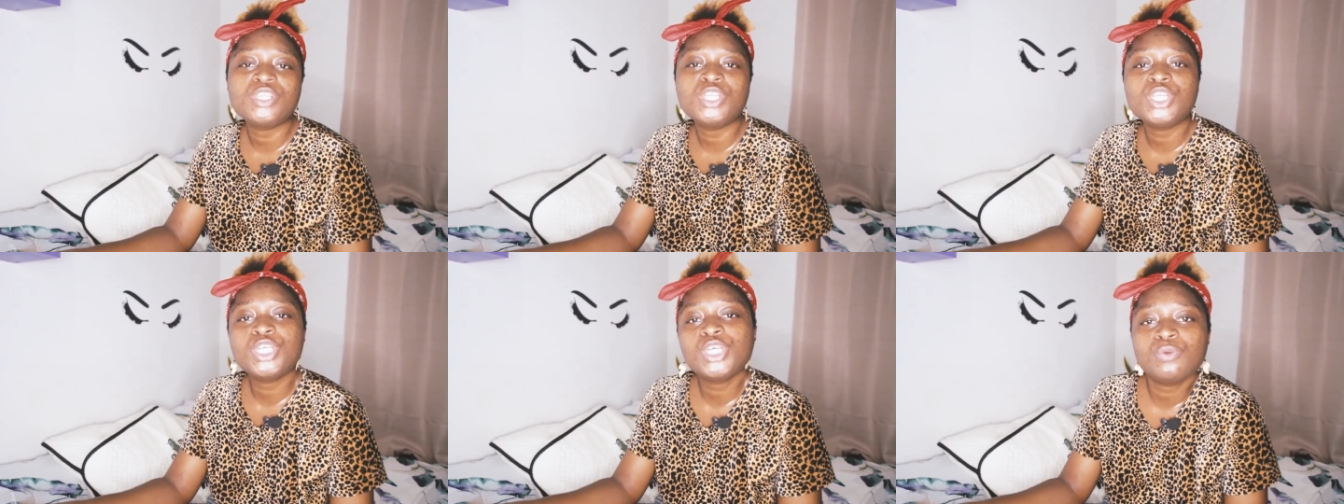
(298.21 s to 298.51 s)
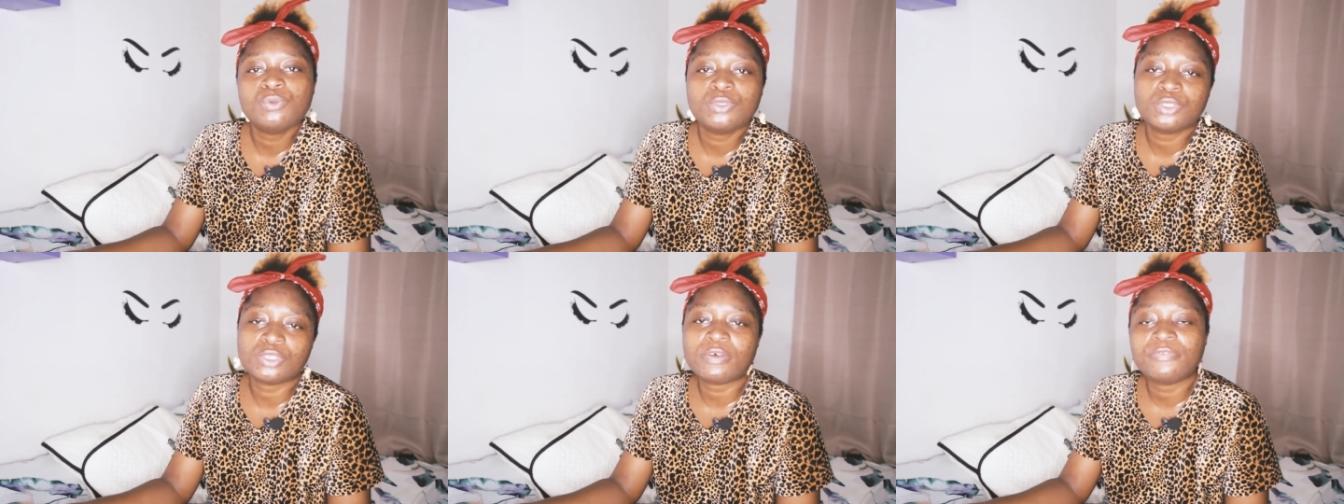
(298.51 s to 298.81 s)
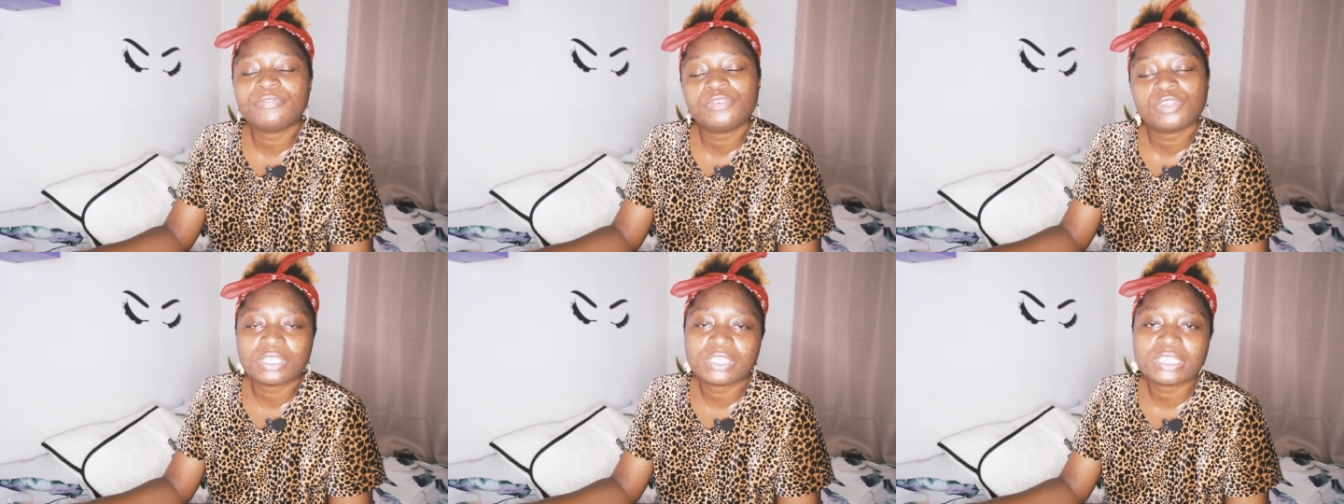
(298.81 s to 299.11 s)
nudes
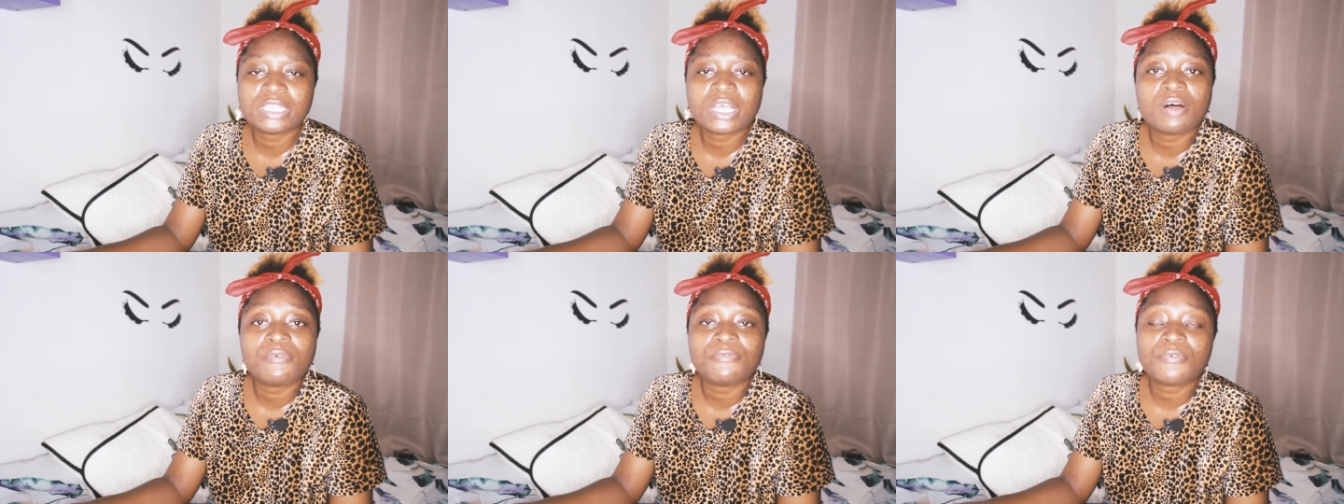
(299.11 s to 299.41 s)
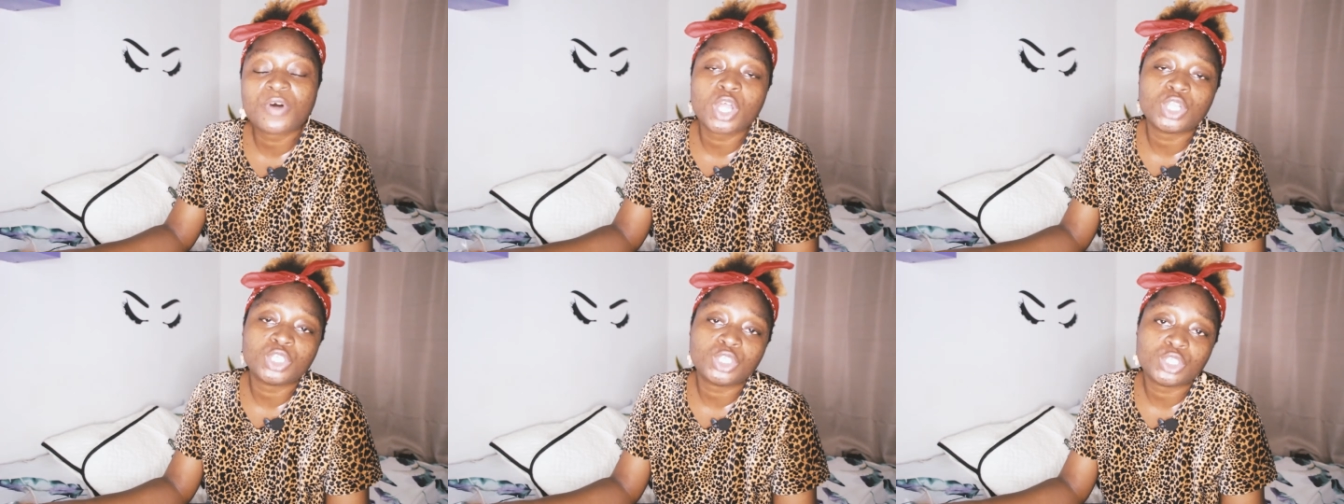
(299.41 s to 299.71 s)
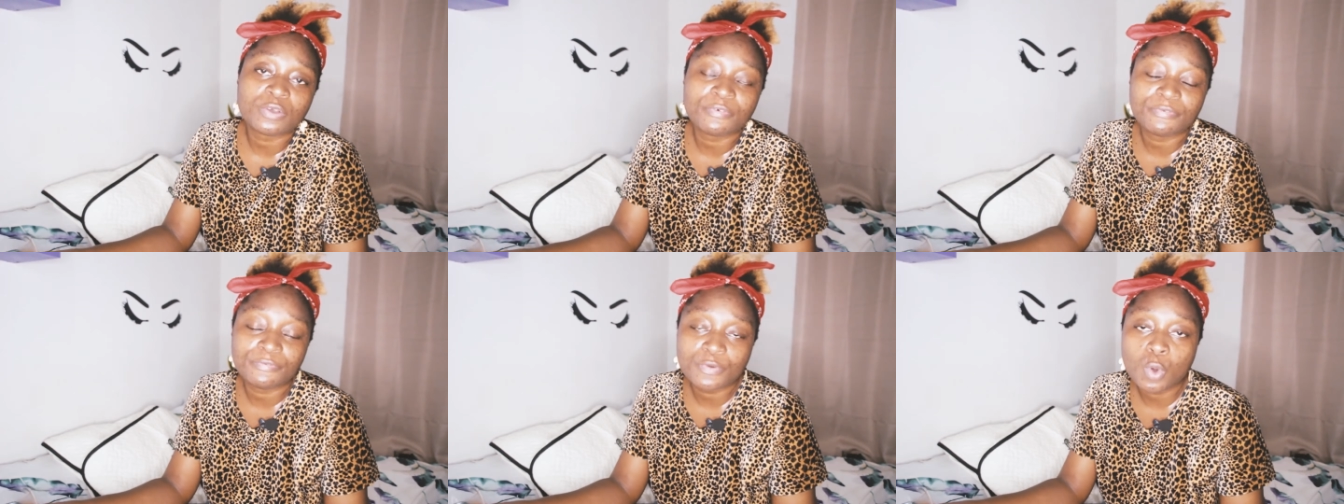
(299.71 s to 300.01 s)
of yourself on
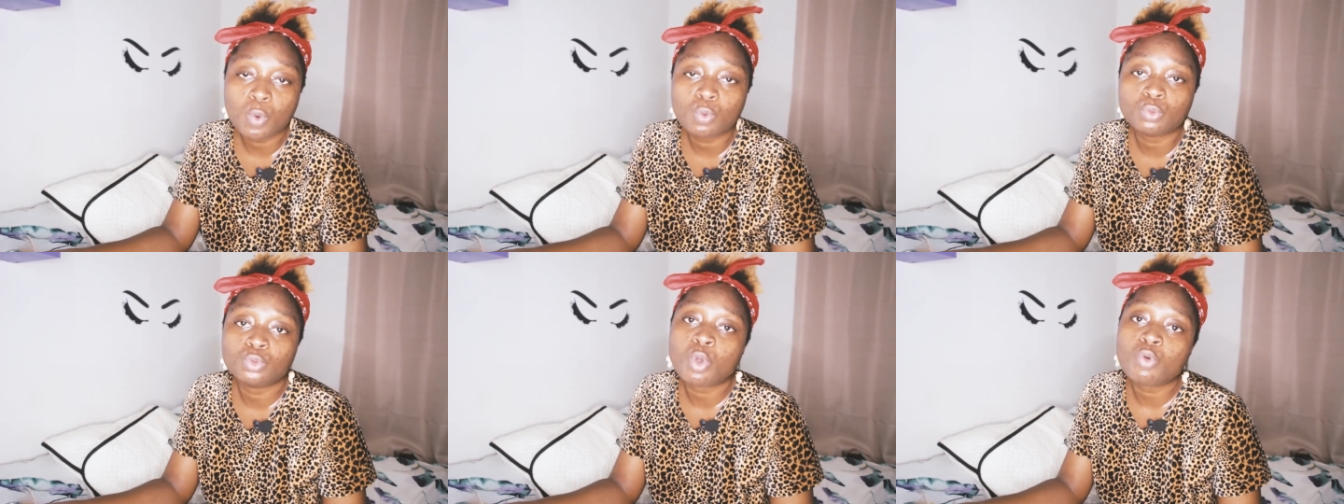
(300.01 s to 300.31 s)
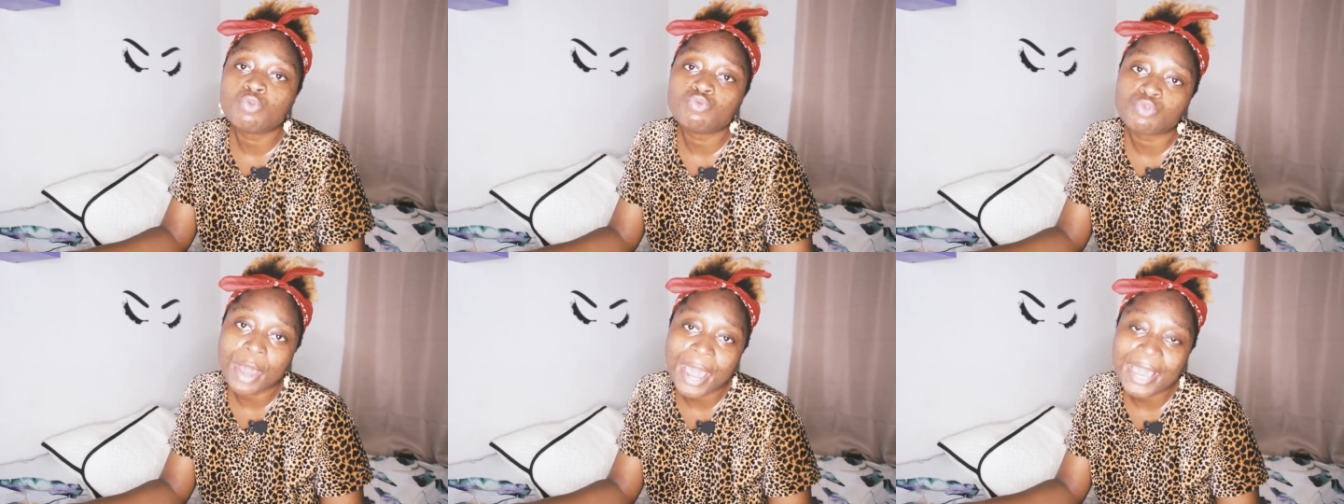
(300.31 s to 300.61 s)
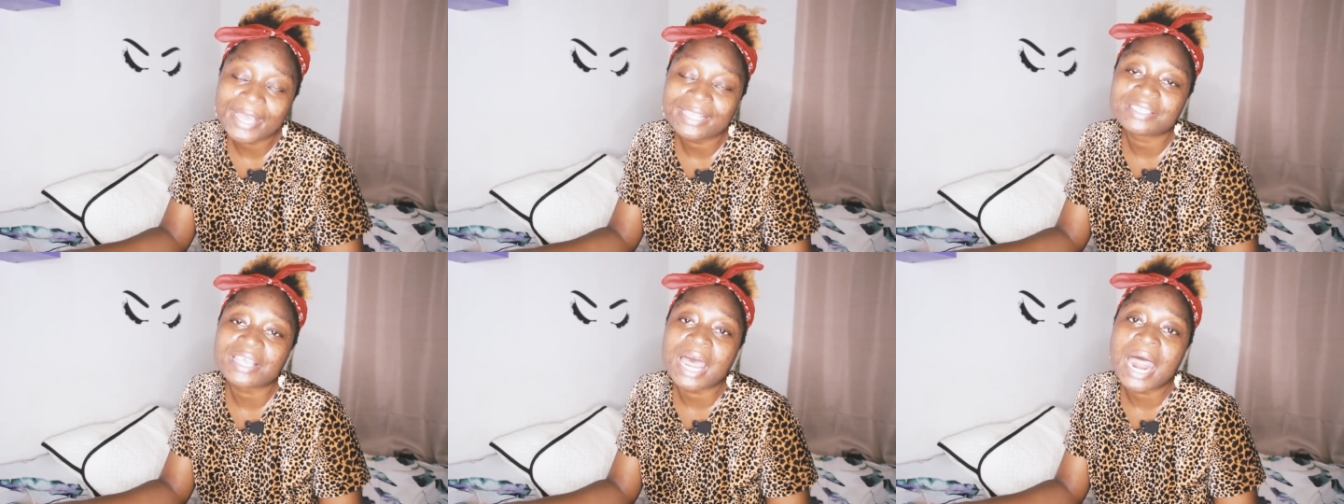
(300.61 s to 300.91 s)
your phone
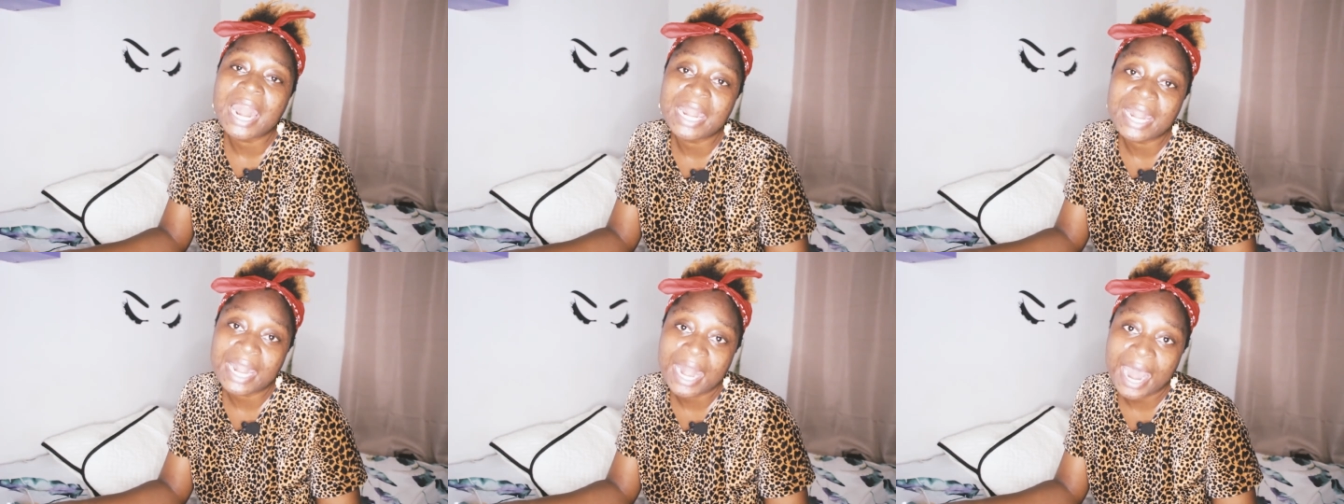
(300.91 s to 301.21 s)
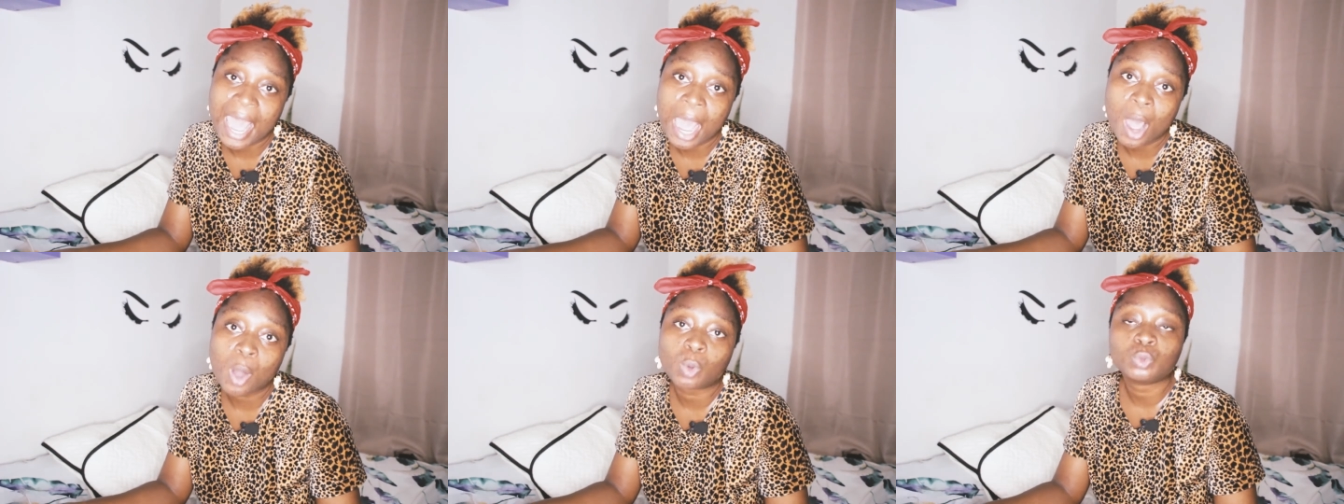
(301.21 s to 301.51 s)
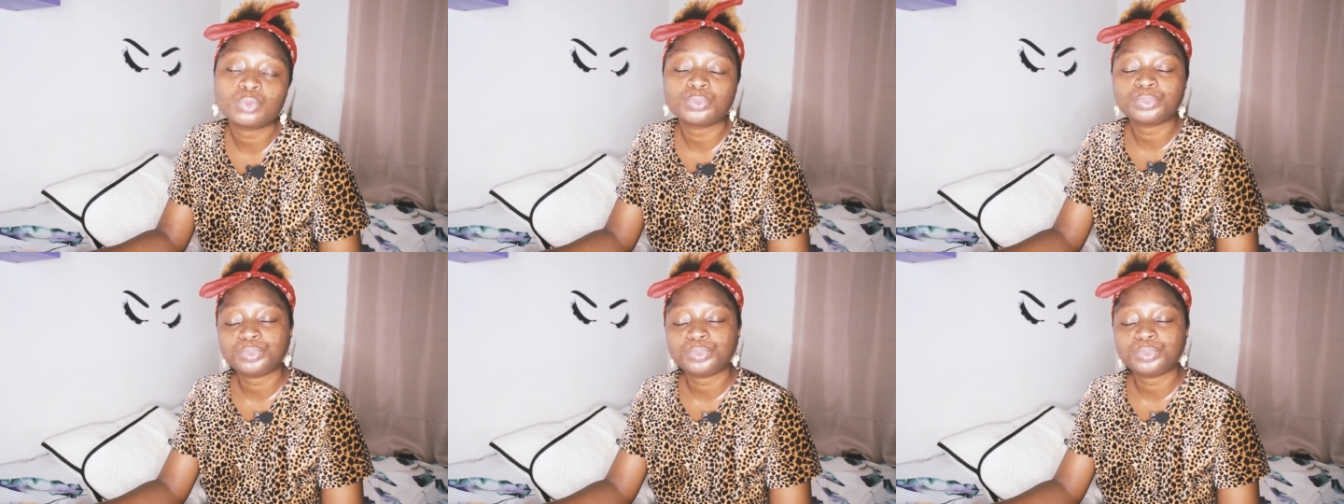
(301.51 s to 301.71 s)
right now.